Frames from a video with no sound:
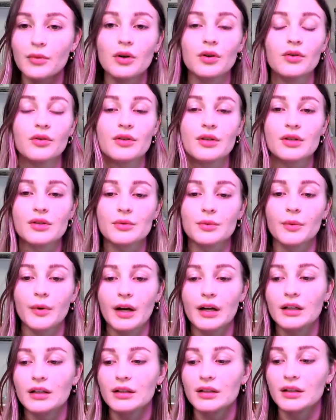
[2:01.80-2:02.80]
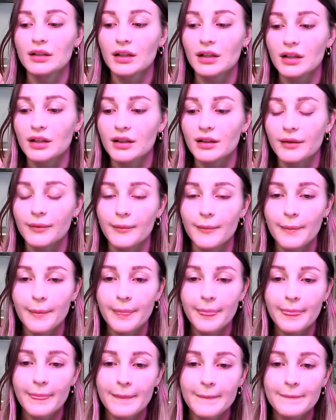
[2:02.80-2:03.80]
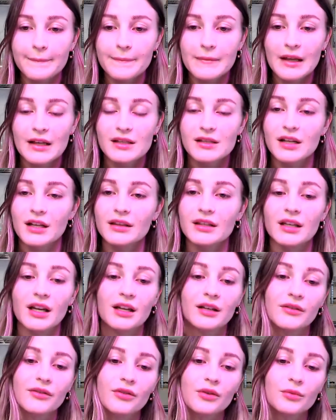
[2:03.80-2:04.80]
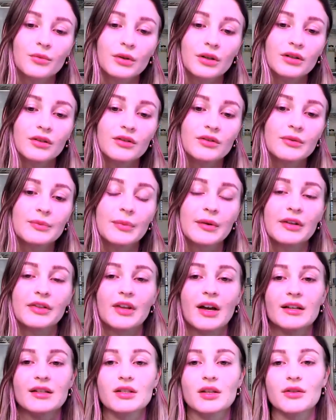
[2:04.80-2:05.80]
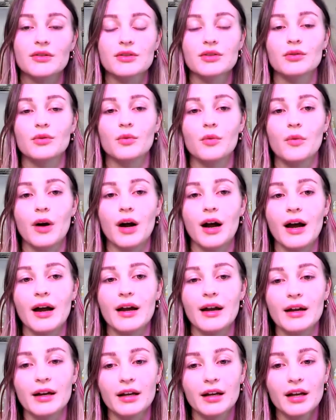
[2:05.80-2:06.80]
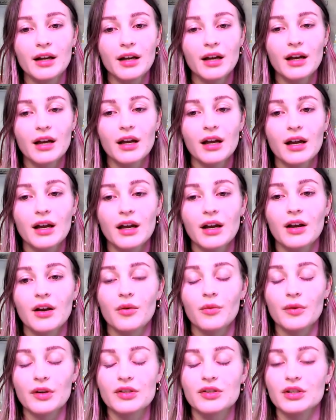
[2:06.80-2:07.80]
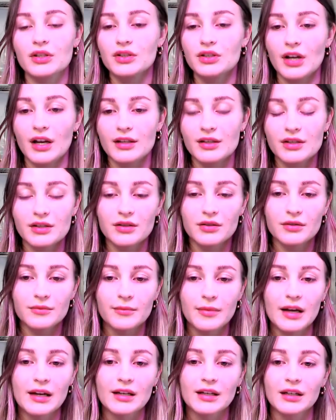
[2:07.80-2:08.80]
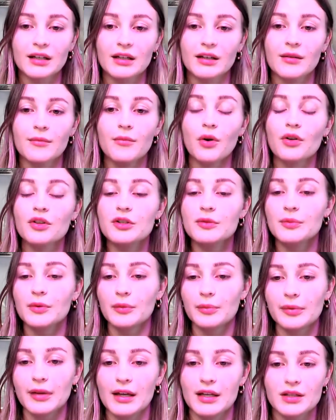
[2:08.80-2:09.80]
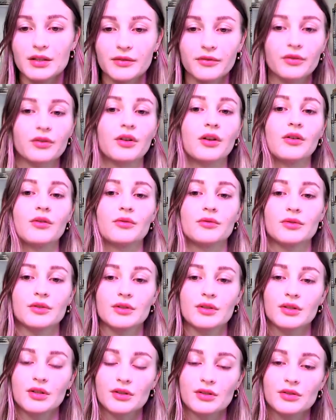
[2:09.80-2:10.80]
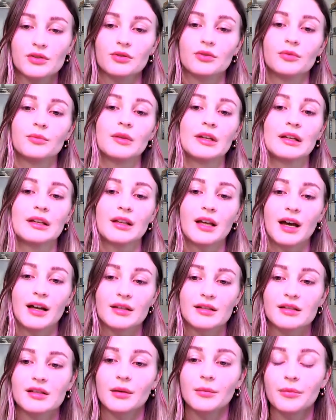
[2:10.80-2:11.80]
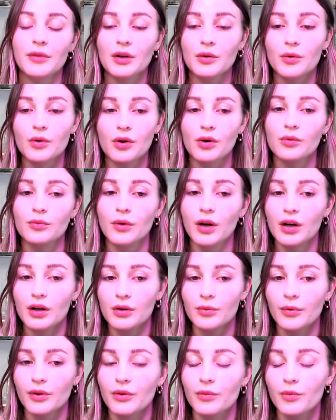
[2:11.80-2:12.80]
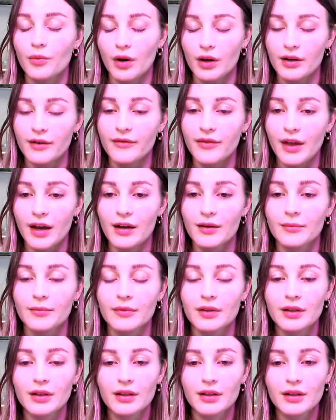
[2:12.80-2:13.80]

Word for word: mold as well. Um, it's not the end of the world, but that's also why we suggest making multiple plates of clones, assuming that something will go wrong with one of them.